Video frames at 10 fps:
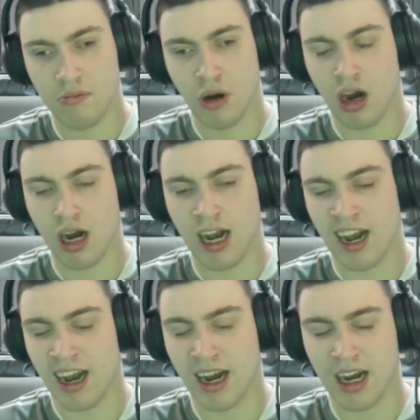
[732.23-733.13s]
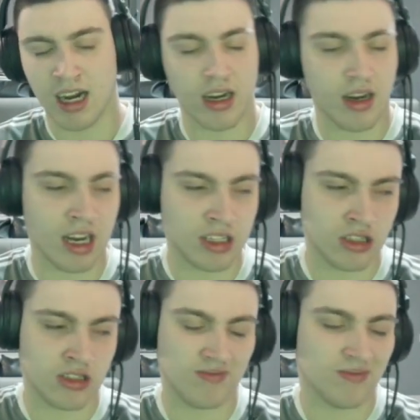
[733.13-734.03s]
but I
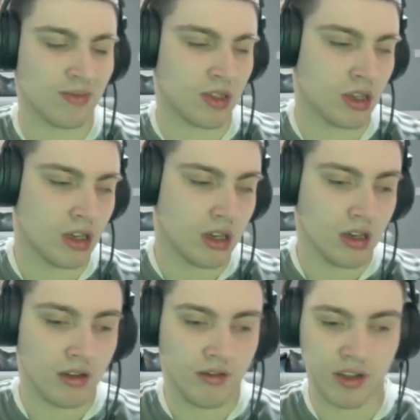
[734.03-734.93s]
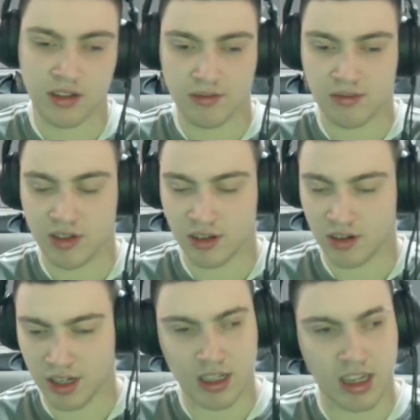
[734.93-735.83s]
just that's
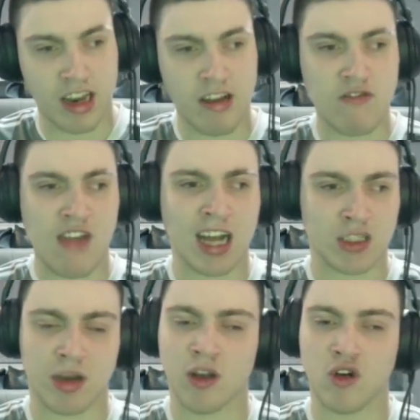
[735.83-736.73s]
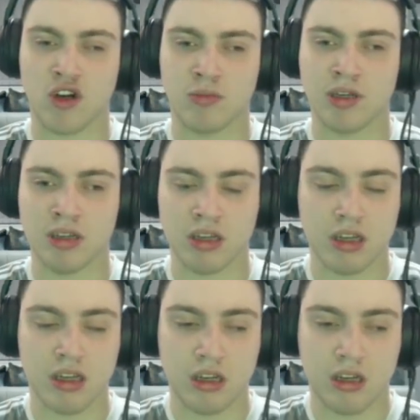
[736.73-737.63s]
what annoyed me,
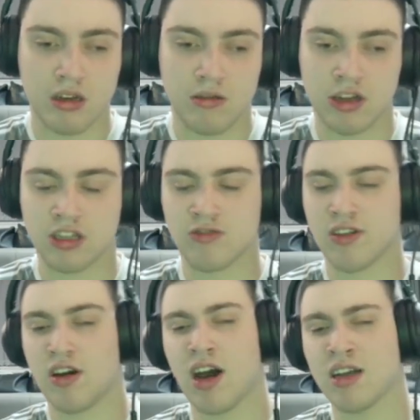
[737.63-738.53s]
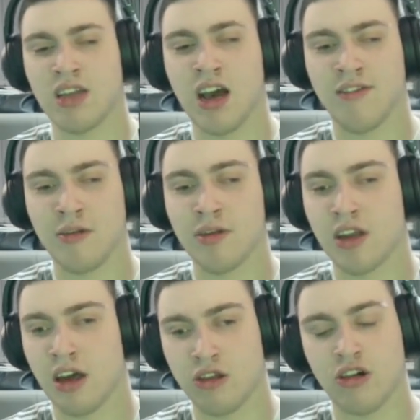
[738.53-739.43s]
because for the last half
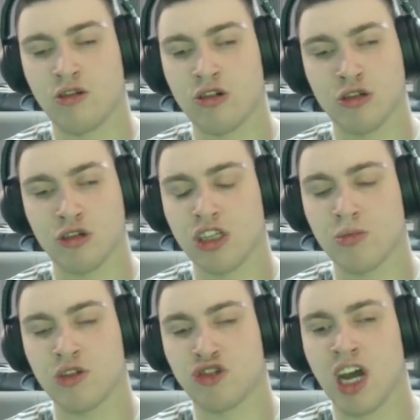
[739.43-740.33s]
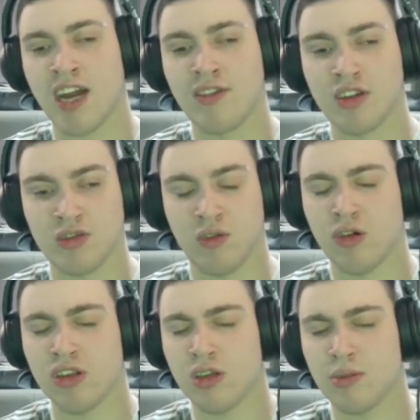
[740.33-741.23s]
hour I thought he looked good. He was driving us
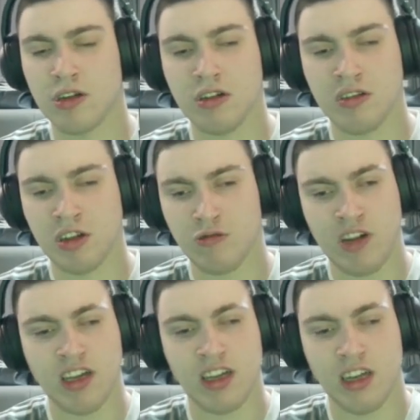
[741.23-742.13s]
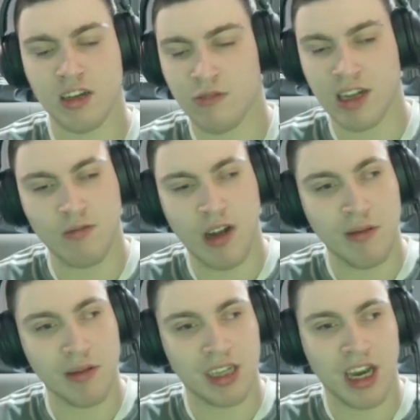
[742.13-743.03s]
forward, and I'm like, right,
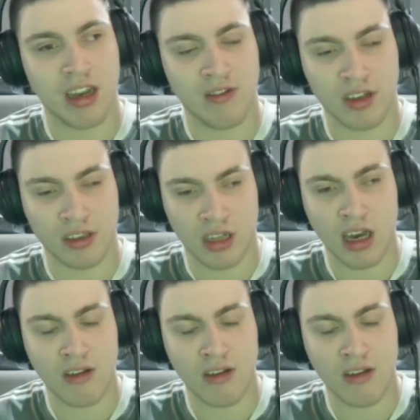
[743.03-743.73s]
where was that in the first half?